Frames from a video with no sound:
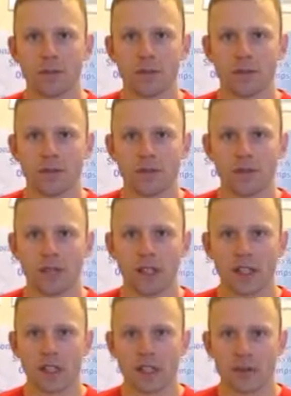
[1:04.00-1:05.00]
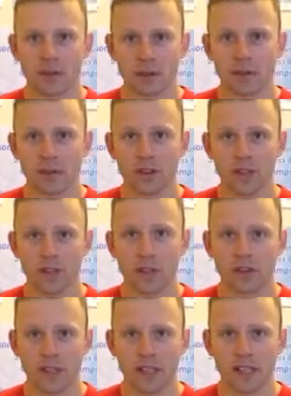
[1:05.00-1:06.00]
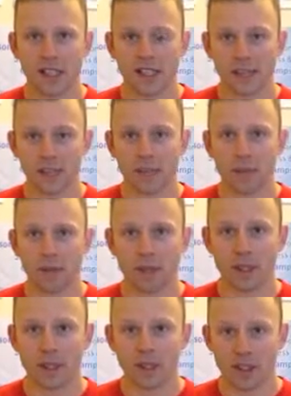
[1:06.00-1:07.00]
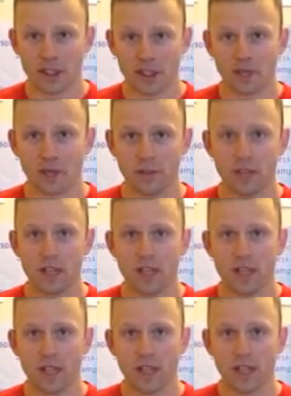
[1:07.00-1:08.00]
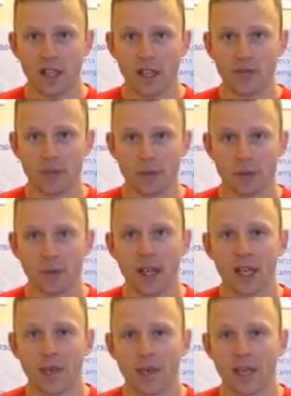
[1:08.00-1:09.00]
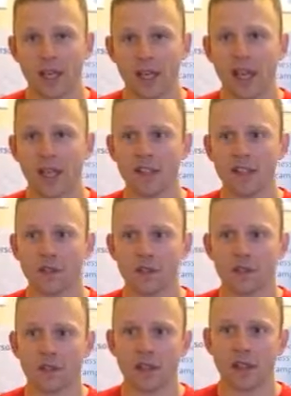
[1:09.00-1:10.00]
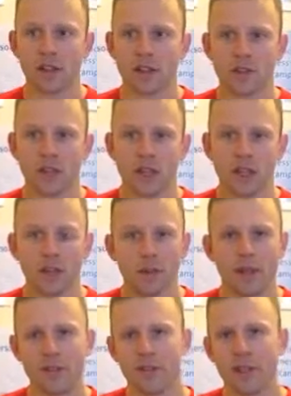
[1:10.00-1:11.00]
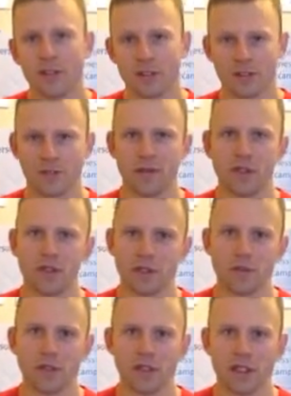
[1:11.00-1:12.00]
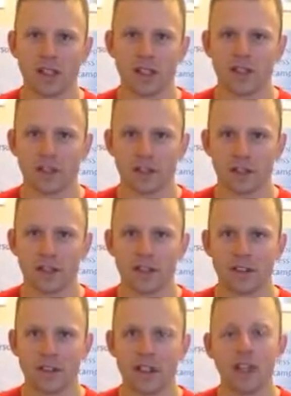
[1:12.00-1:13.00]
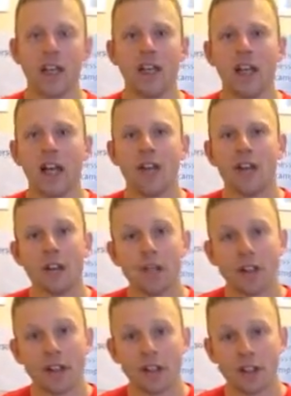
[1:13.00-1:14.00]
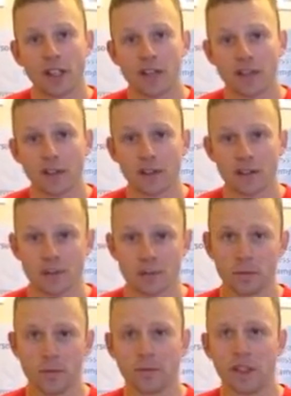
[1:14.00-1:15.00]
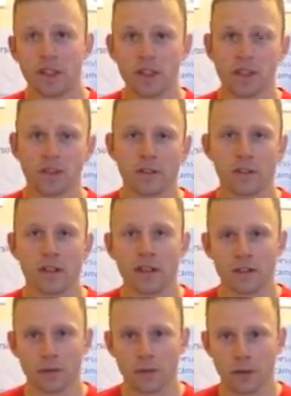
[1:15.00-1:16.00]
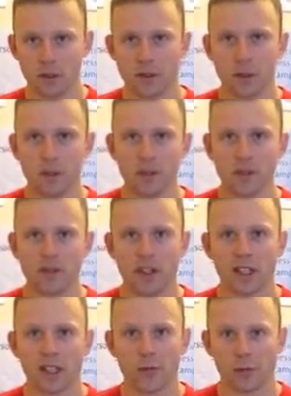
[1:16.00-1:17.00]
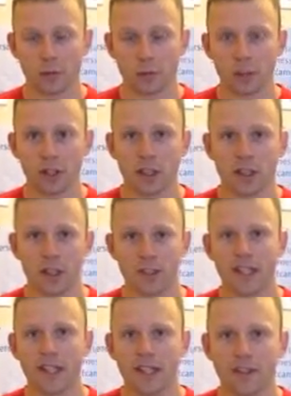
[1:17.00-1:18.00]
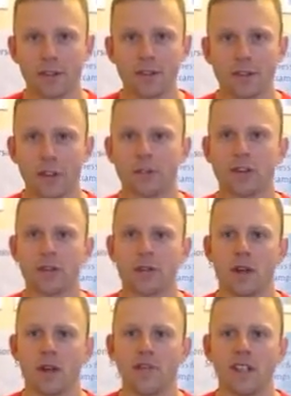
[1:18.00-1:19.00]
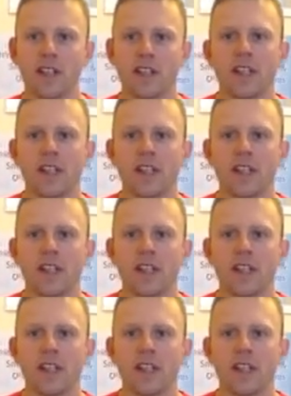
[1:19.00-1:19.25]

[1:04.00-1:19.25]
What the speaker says: them because of the high levels of vitamin D. It can be an issue for baby, and also if you're allergic to fish, obviously not a good idea. If you're a veggie, there are some non-veggie alternatives which are omega-3 capsules which you can get in health shops as well.